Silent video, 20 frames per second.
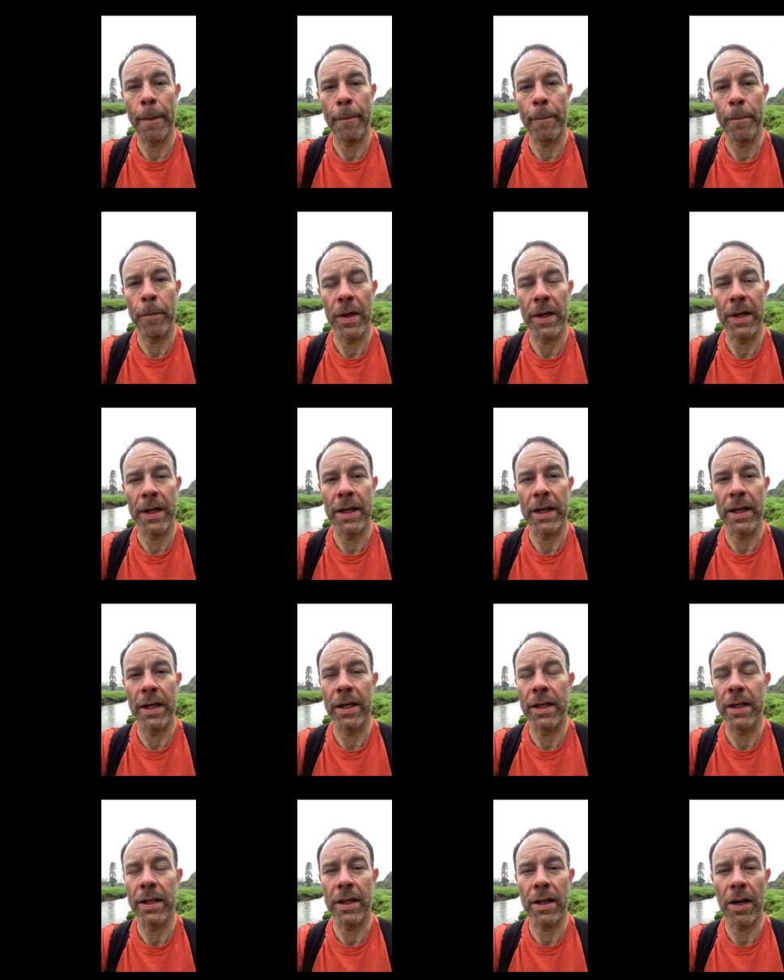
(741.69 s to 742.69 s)
my
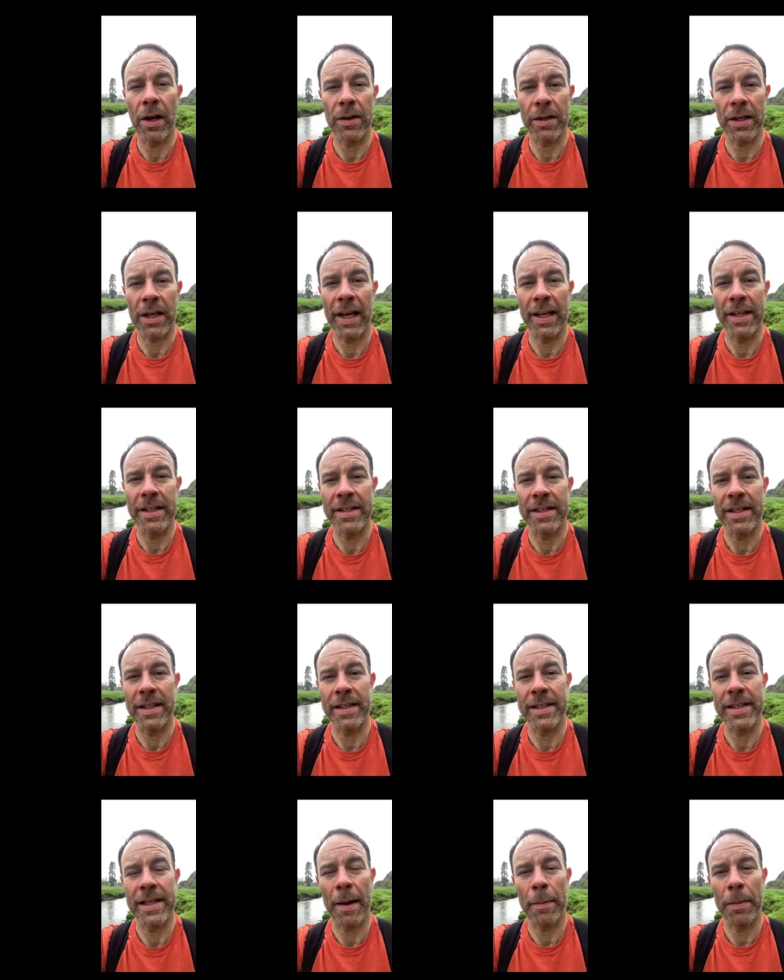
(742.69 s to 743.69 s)
uh, gut cleansing
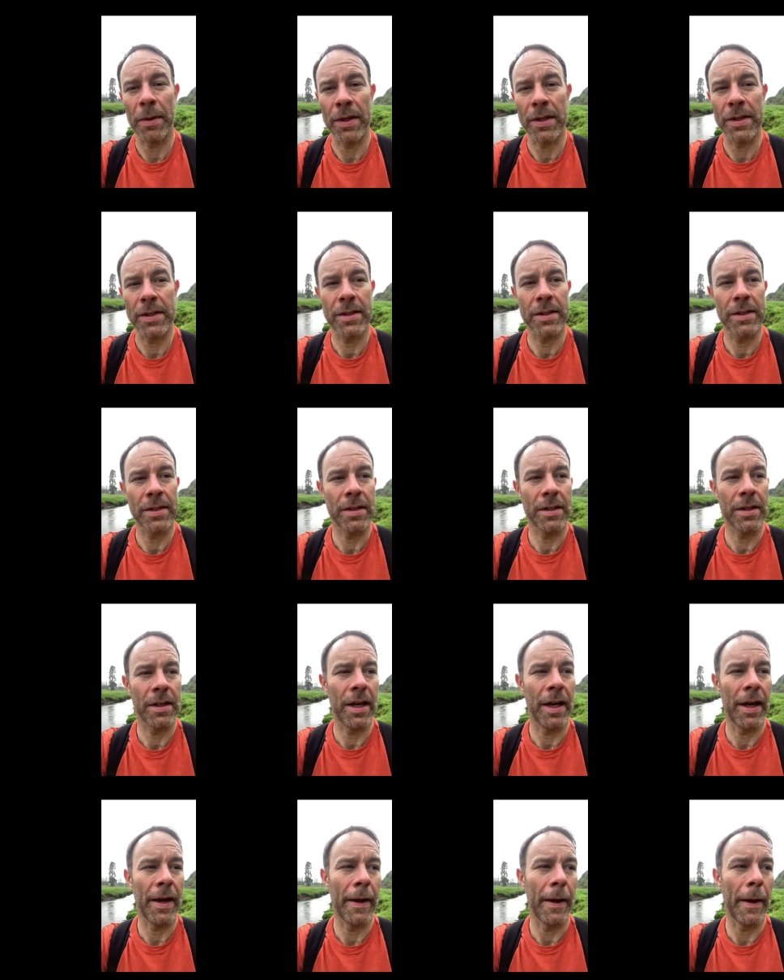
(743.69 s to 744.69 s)
tablets,
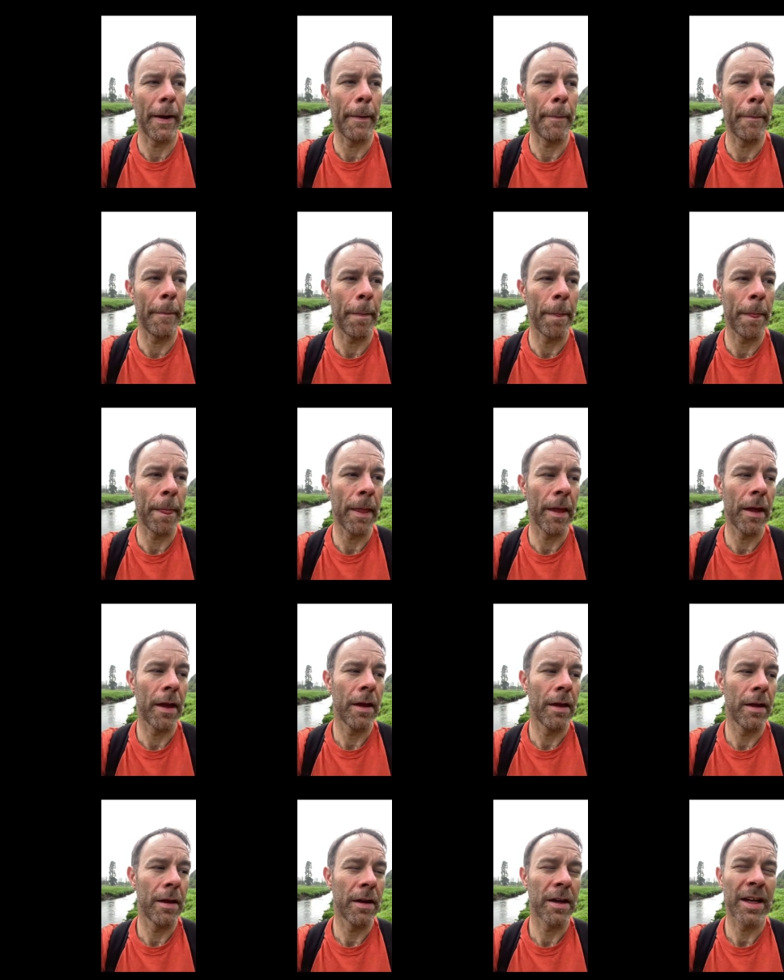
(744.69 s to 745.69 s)
um,
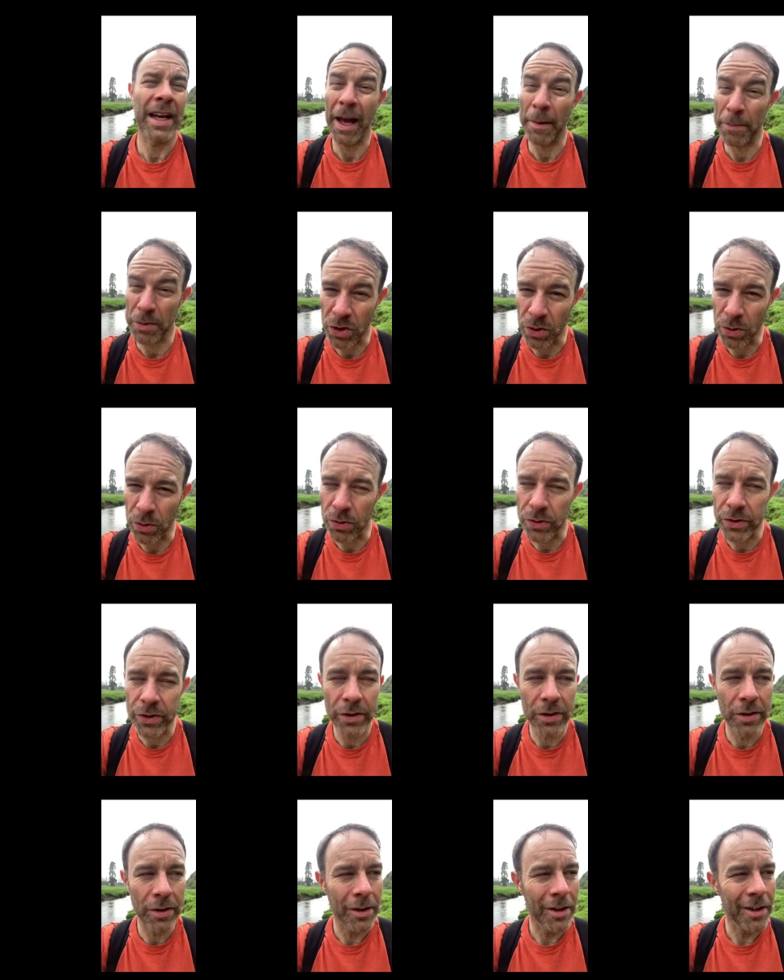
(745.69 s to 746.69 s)

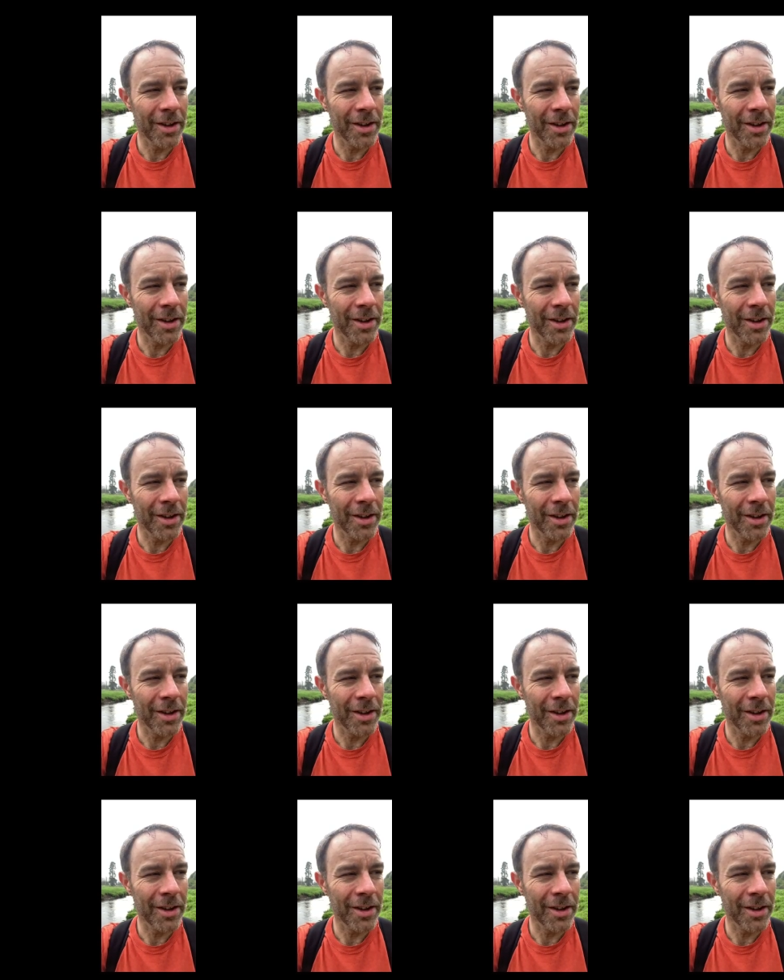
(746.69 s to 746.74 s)
capsules.